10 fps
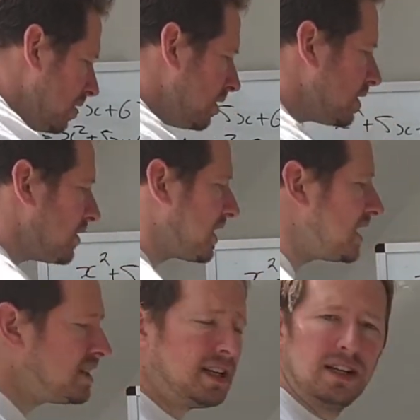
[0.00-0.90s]
So
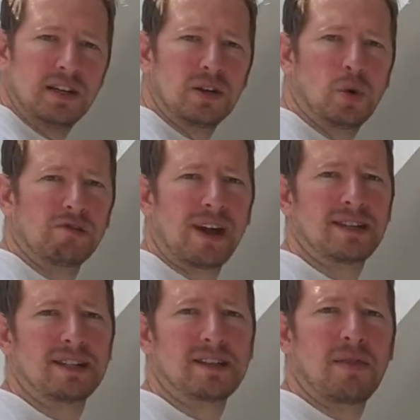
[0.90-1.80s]
sketching quadratic
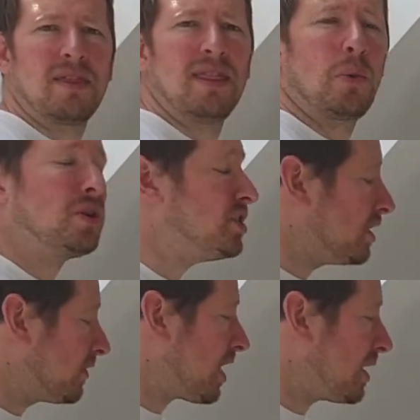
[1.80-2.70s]
is something that we should
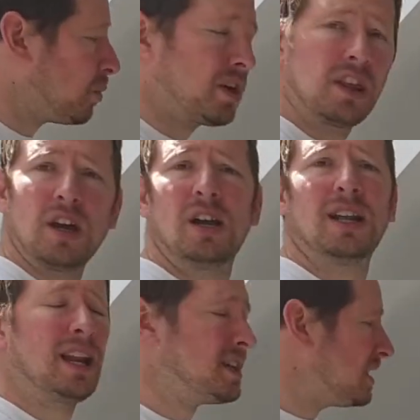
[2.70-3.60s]
have done in one of the earlier
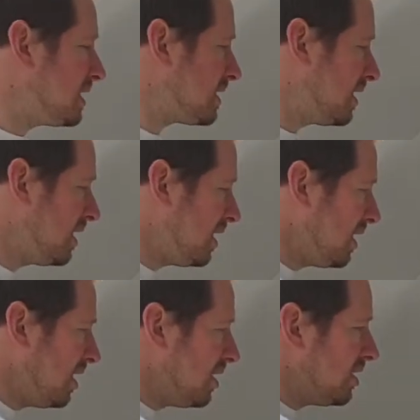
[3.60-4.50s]
lessons.
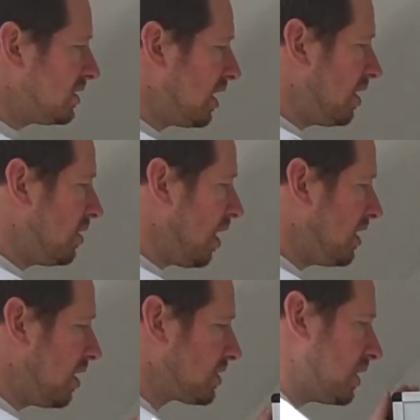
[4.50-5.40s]
So I know
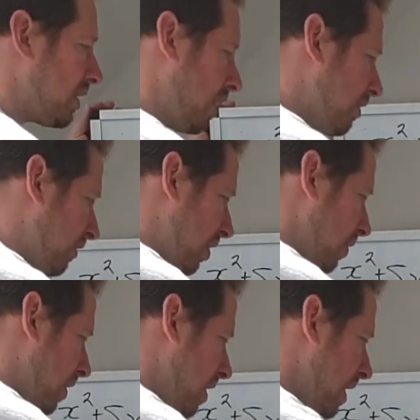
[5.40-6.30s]
it's going to go
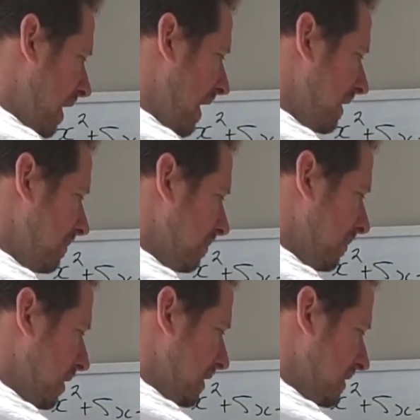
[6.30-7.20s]
through at
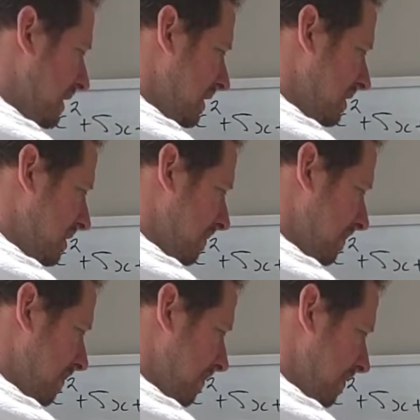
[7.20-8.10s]
plus 6,
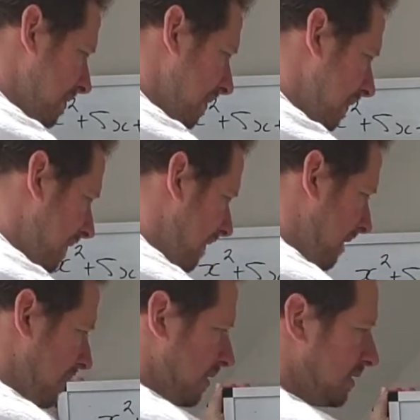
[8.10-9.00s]

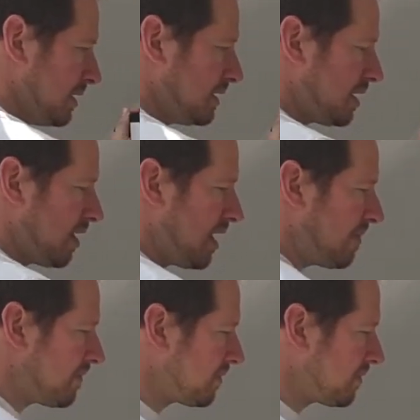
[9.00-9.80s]
to say there.